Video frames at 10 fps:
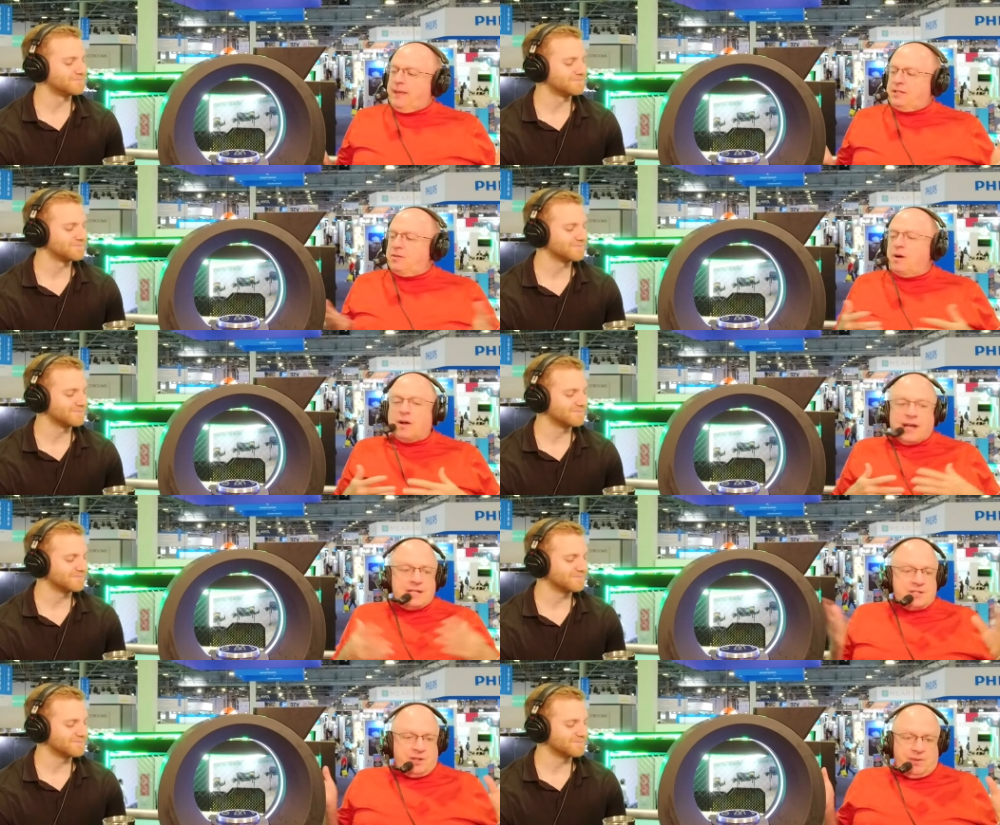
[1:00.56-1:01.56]
Speaker 1: that do all
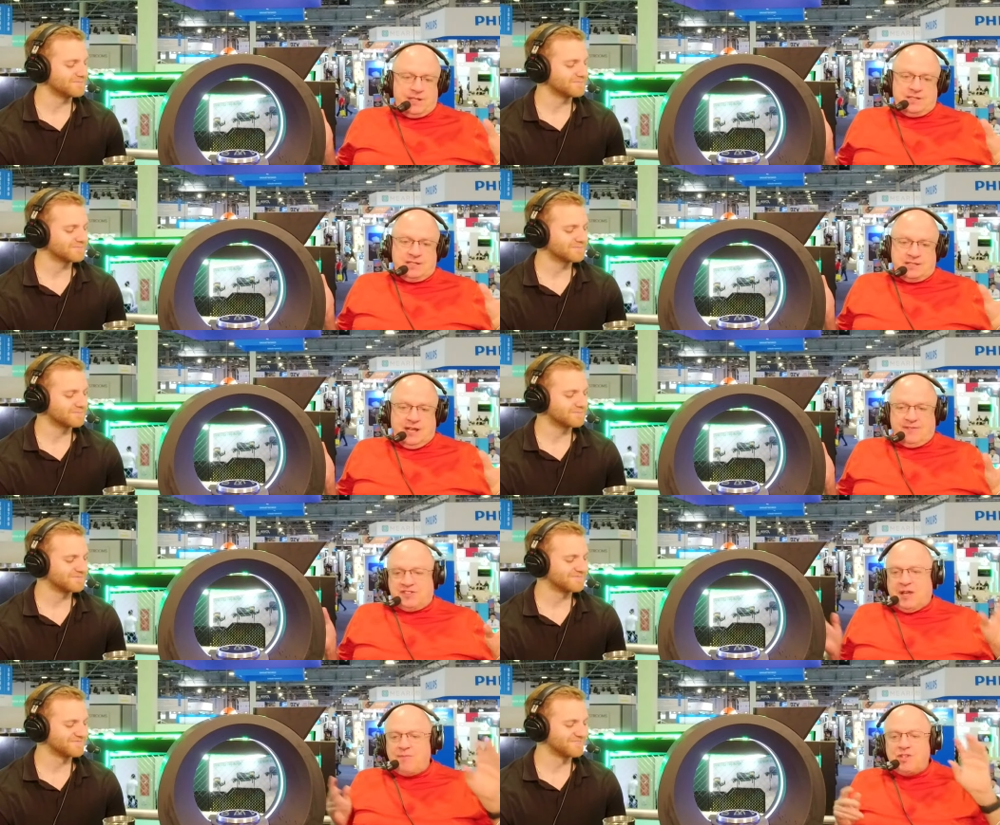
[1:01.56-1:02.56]
kinds of crazy stuff.
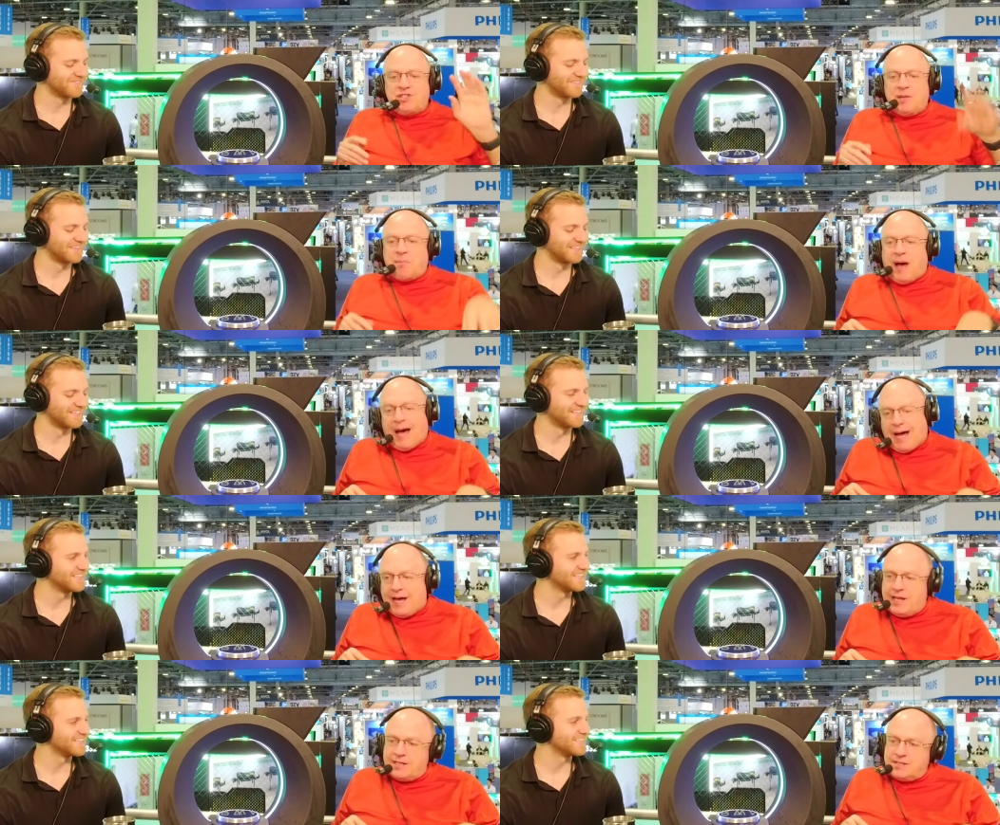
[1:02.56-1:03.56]
Some using
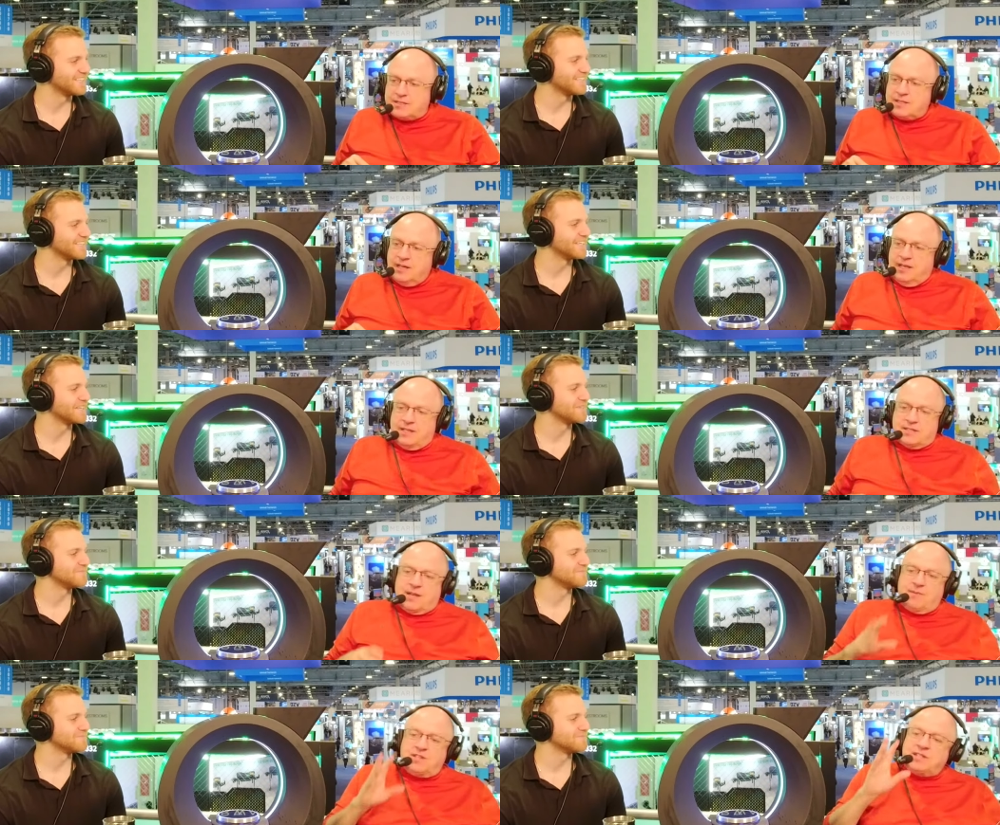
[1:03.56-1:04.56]
pods,
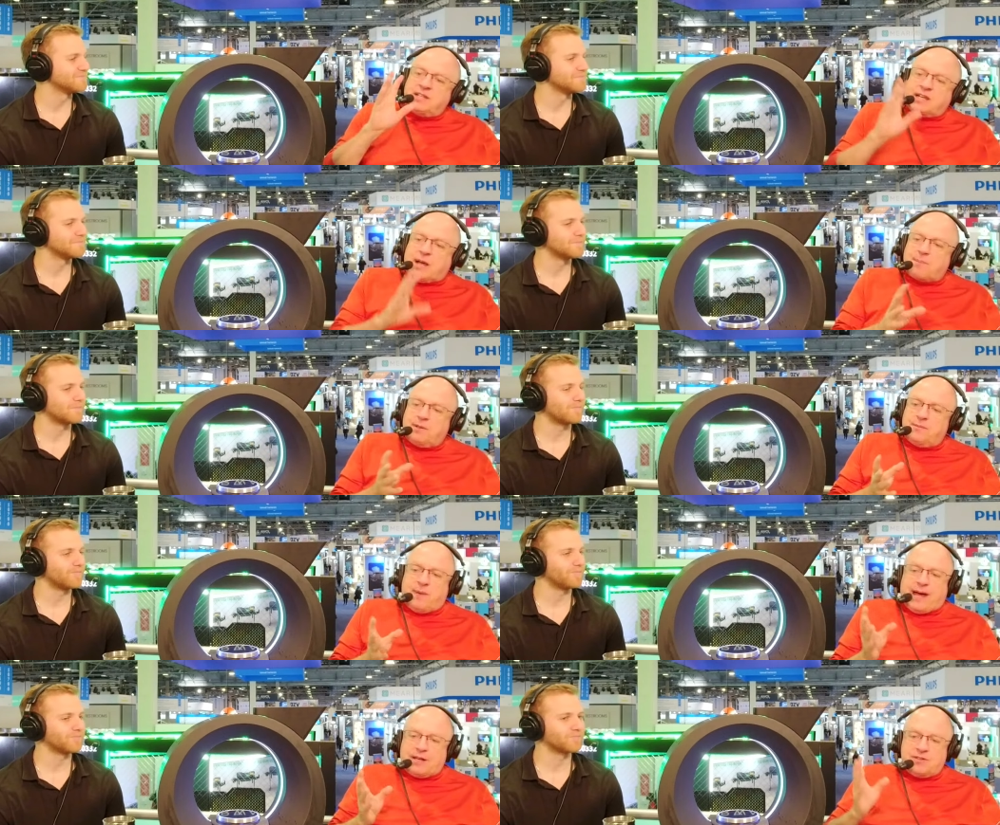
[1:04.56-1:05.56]
some using a couple of
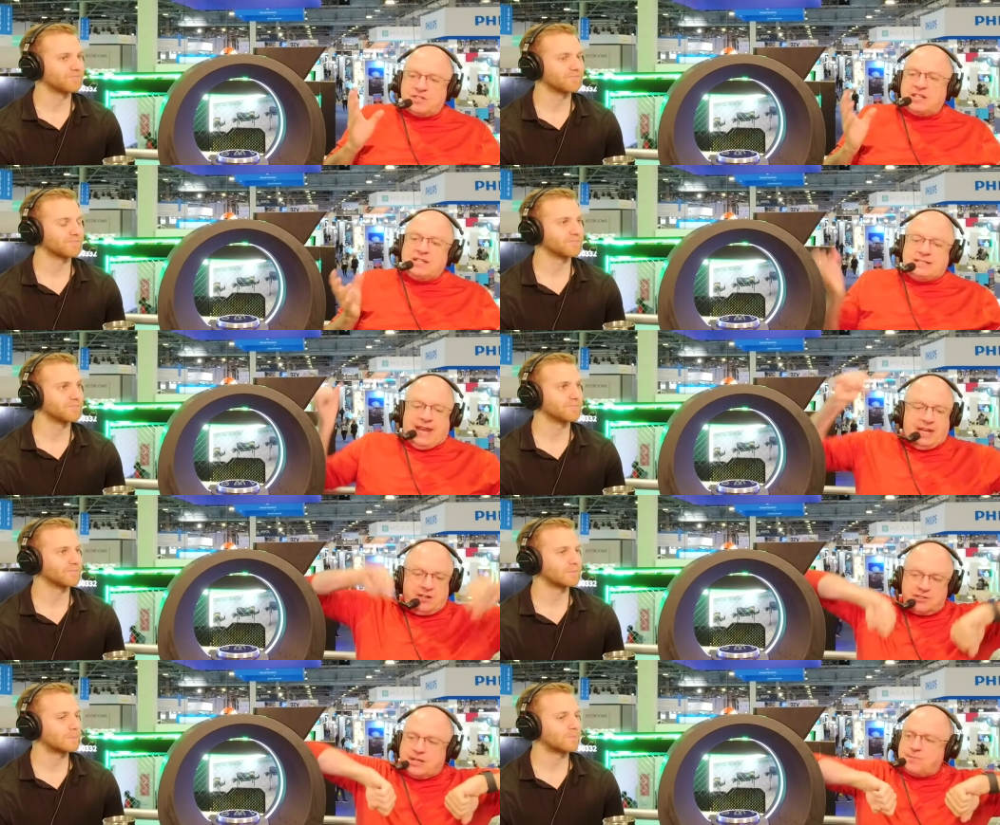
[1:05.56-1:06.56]
bottles and
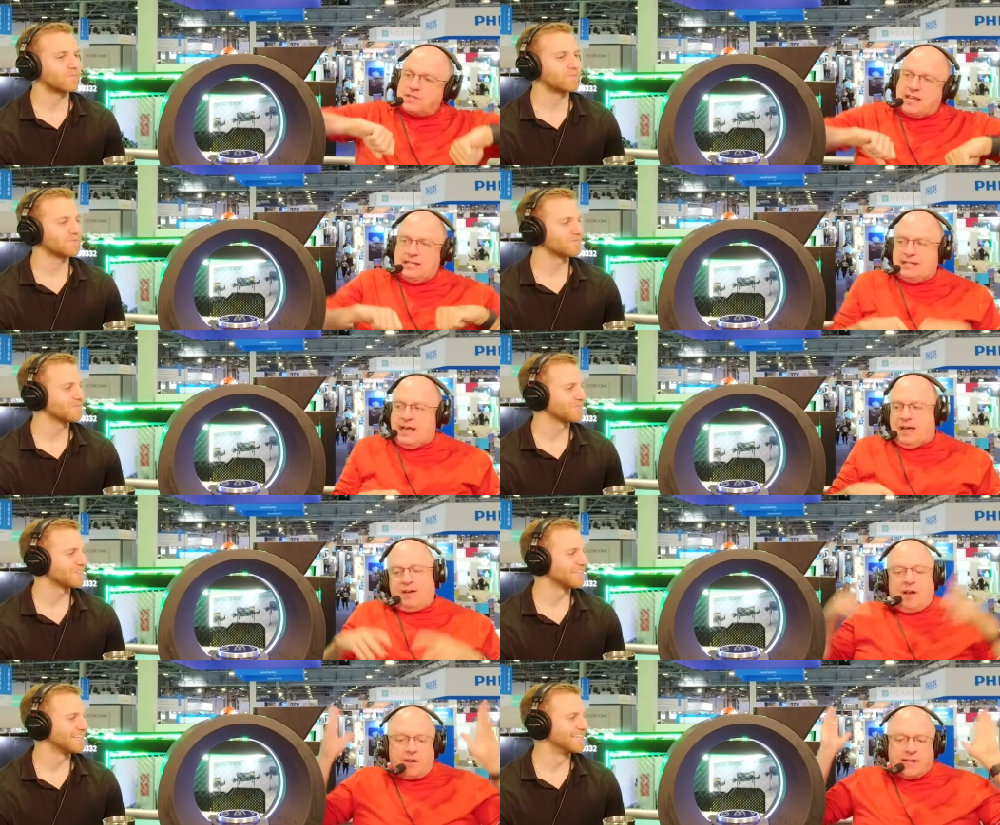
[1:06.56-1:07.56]
containers upside
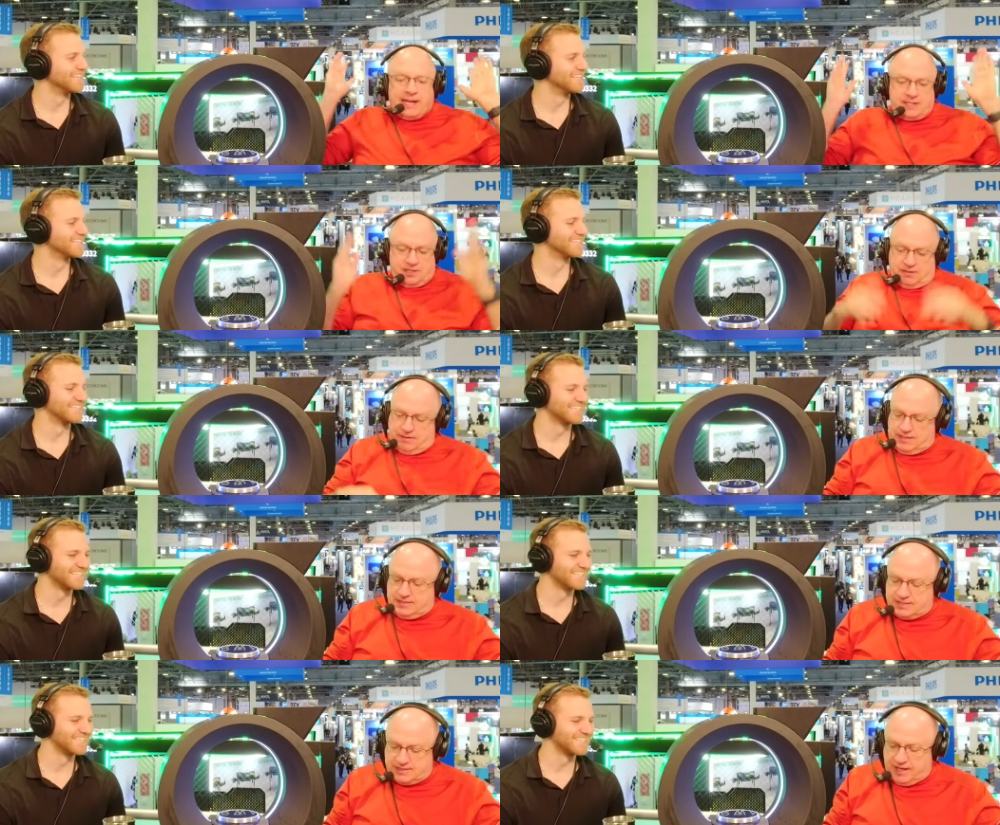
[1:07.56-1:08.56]
down, all kinds of
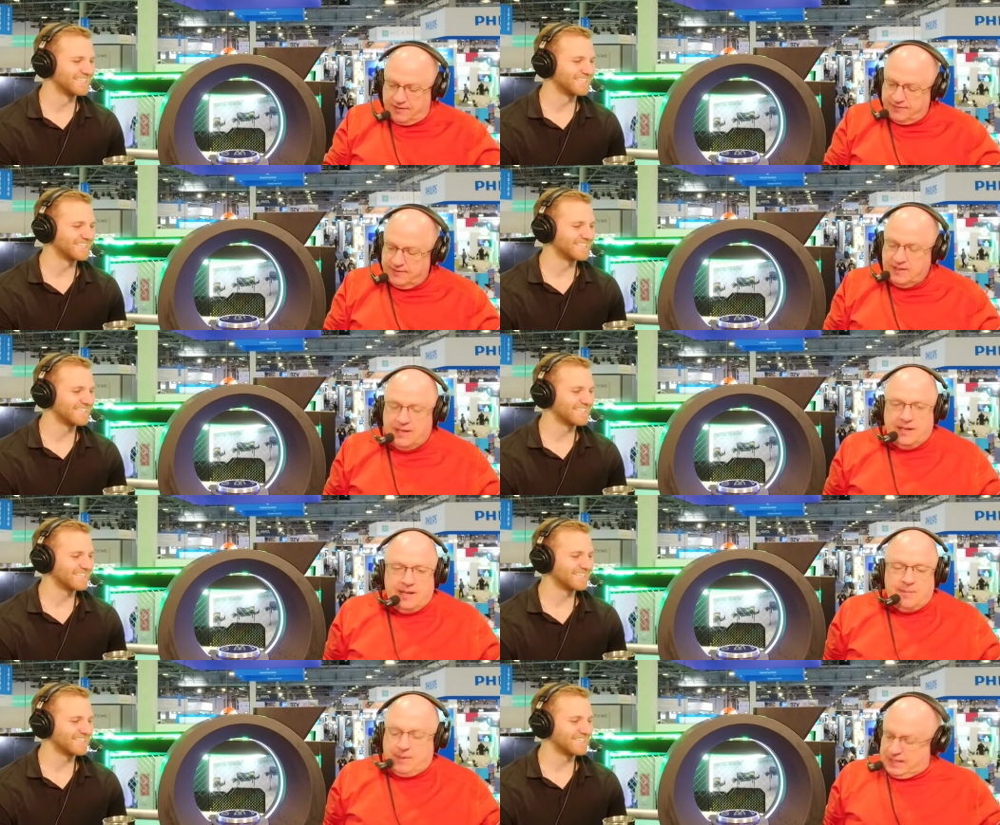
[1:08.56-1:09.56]
crazy stuff.
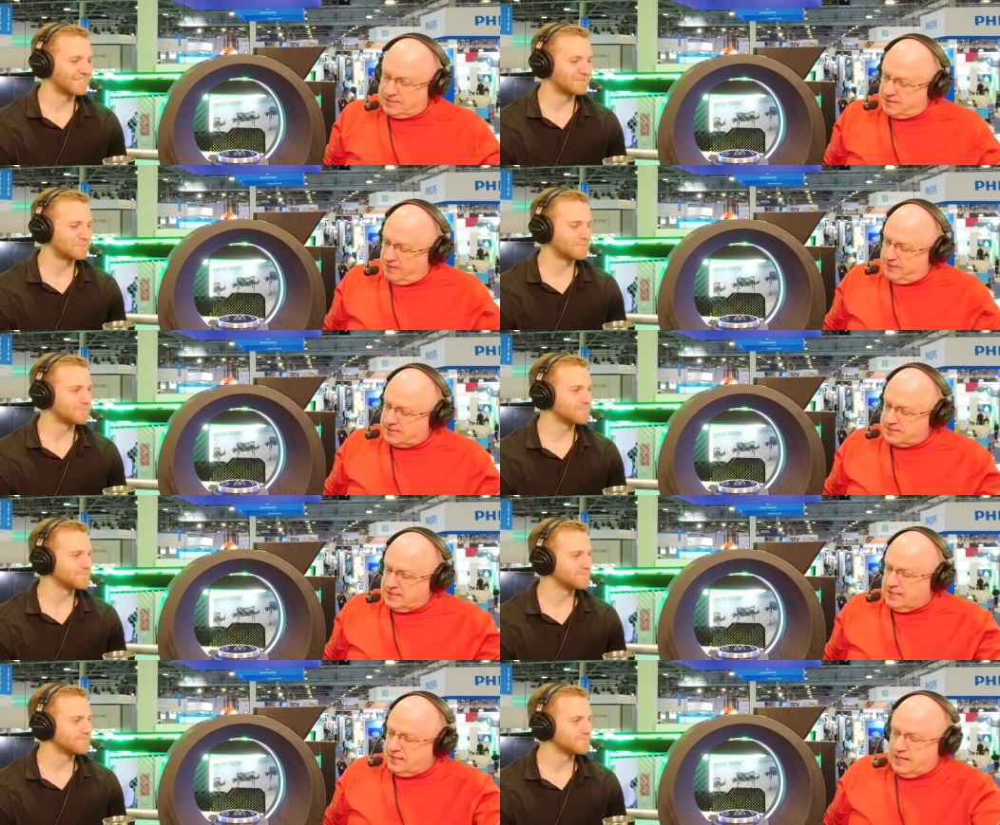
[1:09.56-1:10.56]
But I saw this
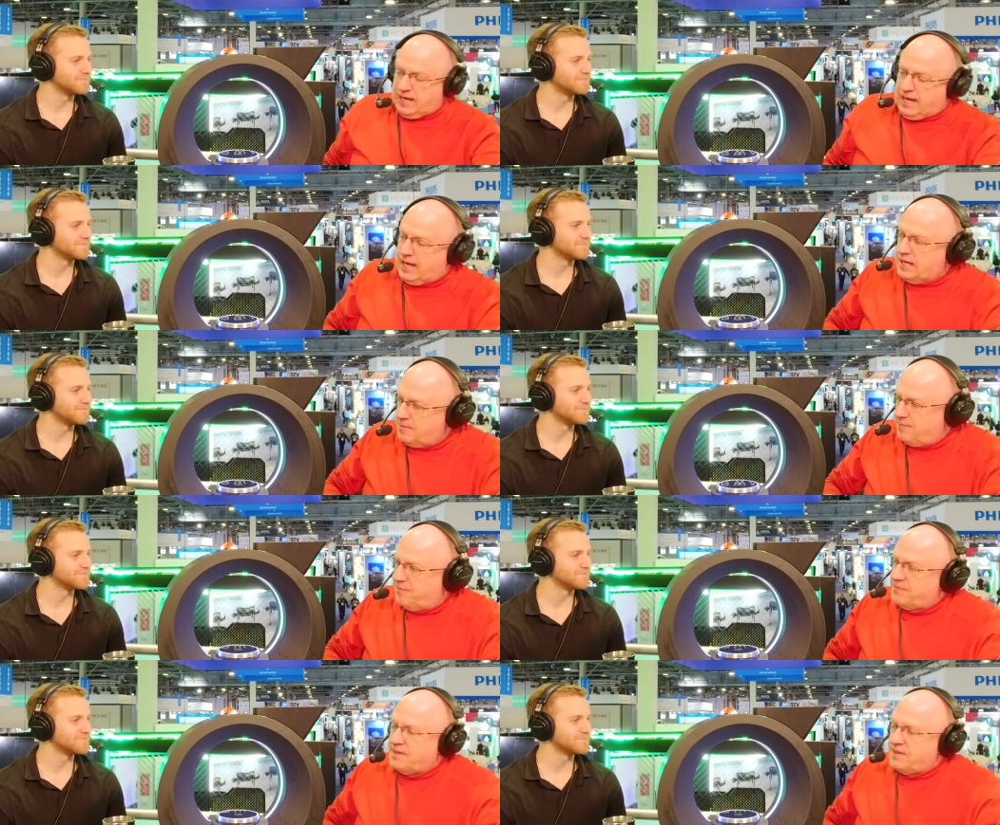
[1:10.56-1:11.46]
the other day,